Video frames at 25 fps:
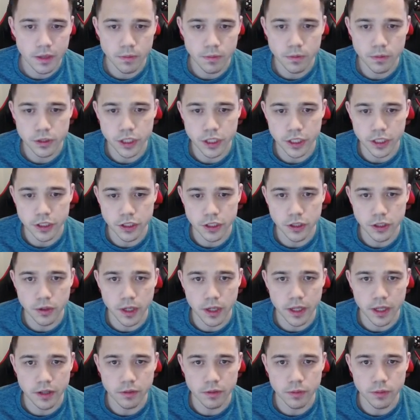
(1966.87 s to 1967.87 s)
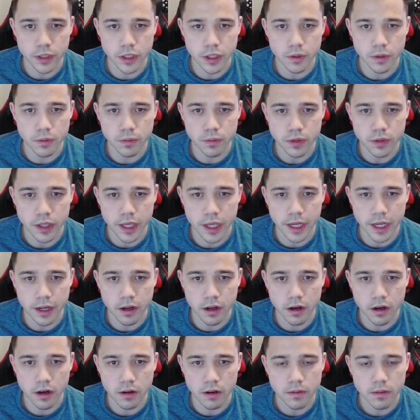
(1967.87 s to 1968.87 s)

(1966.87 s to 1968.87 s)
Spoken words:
I do, and we go in with Gengar.